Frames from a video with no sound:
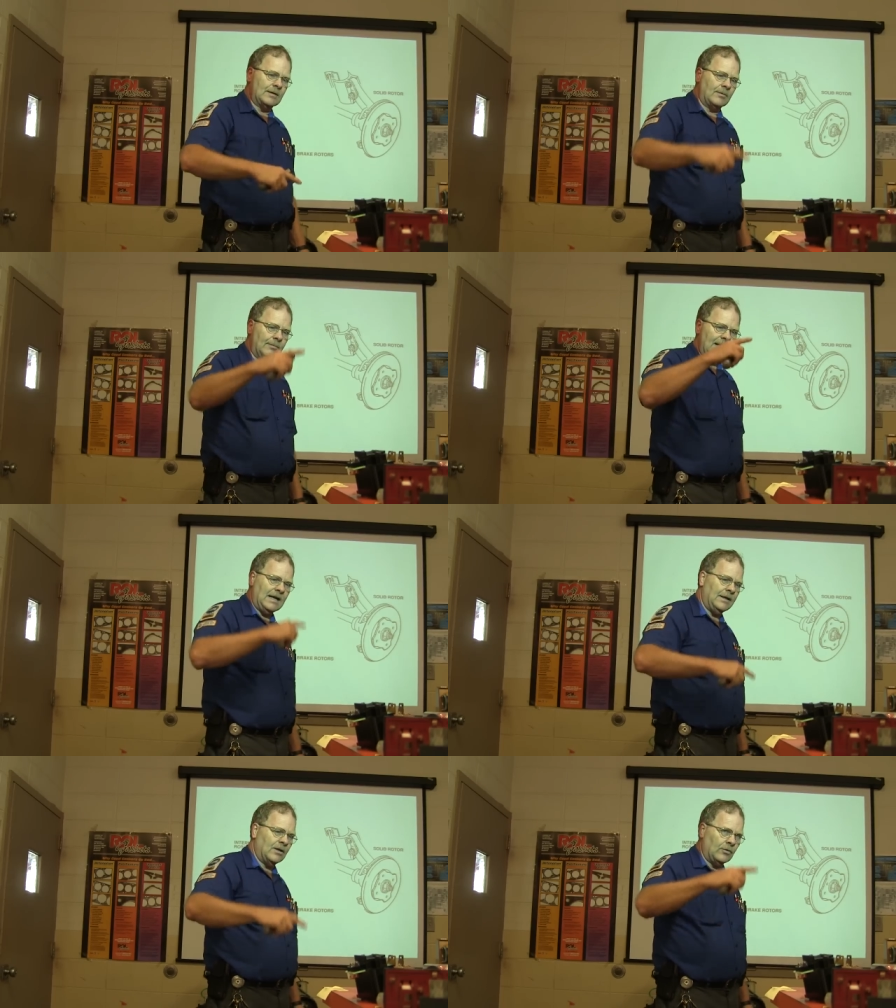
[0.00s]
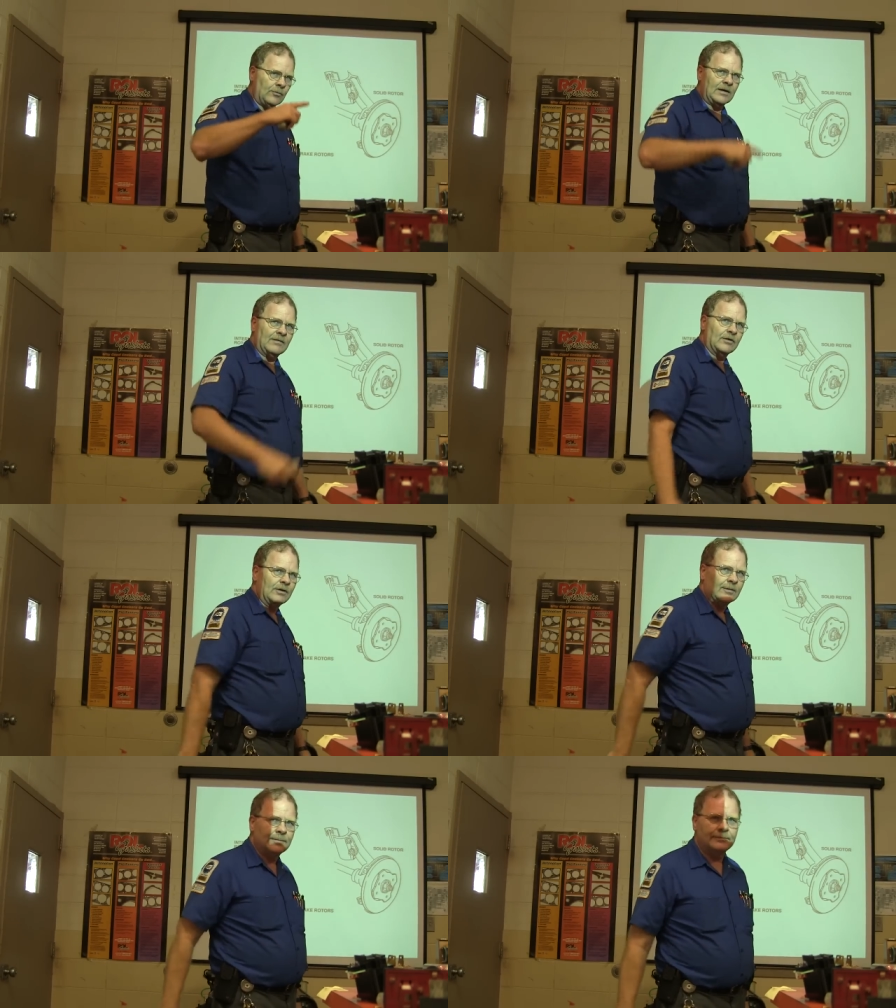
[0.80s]
rubber band on whenever
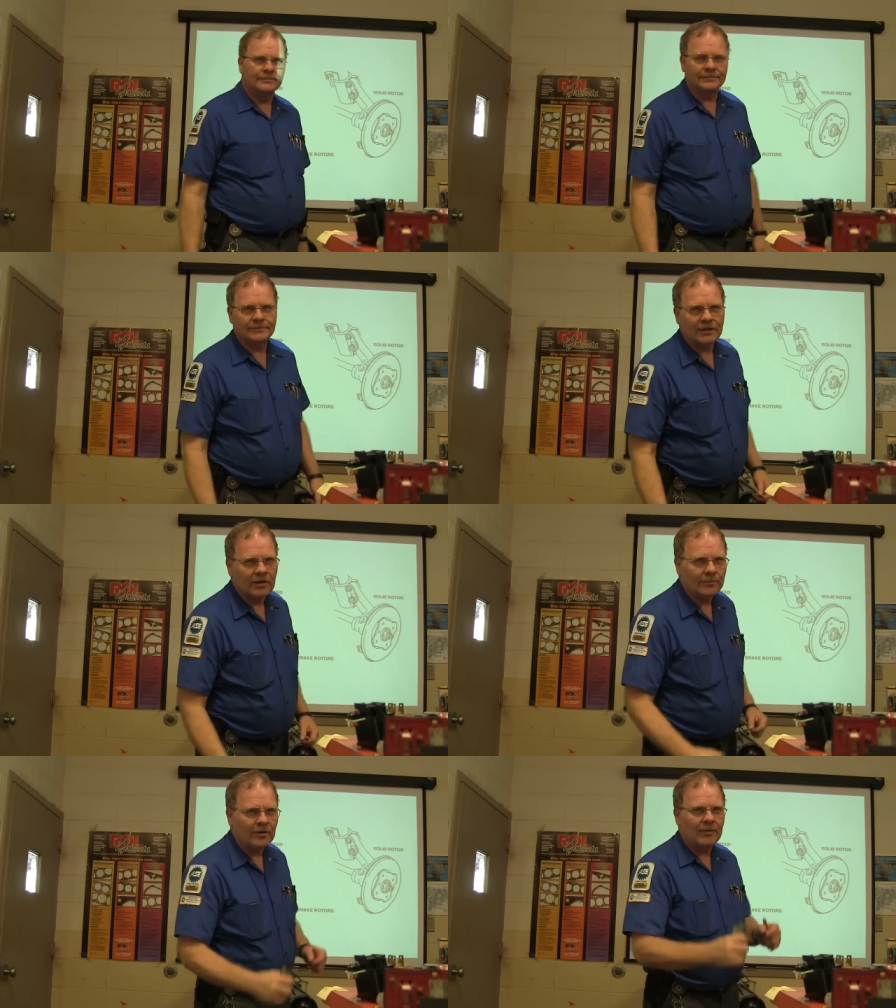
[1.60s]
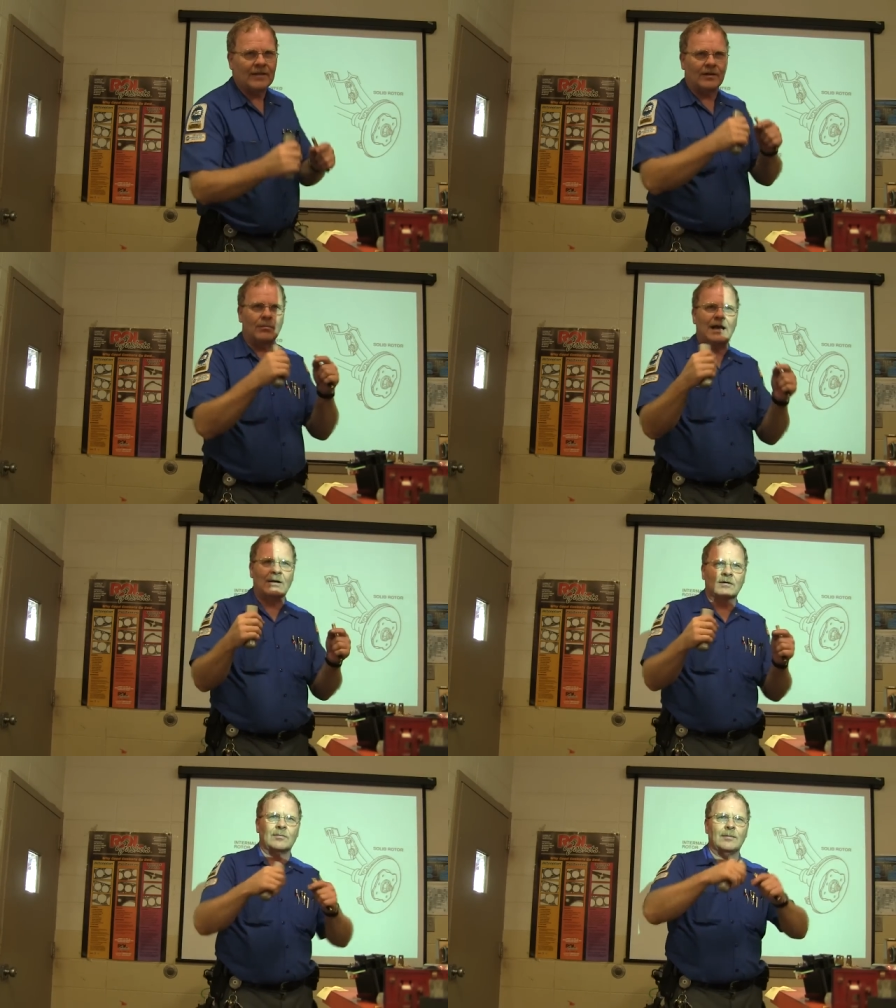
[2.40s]
you're, you know, I'm talking about the little
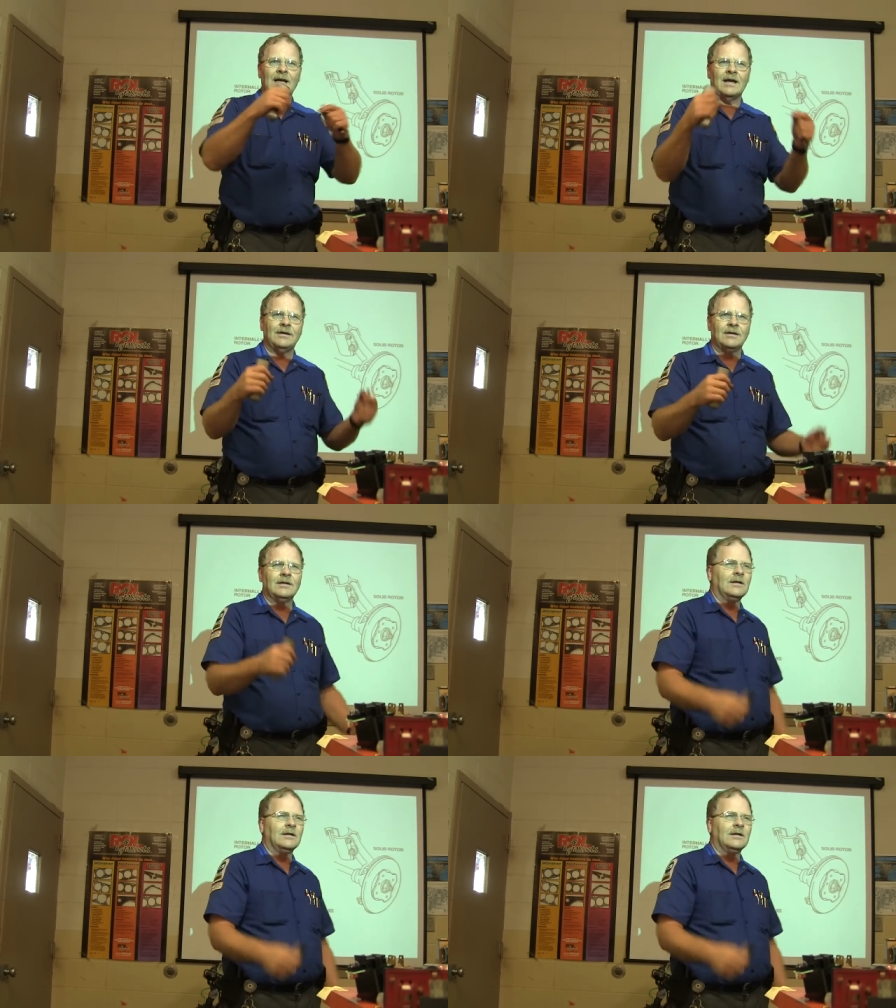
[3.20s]
black rubber band,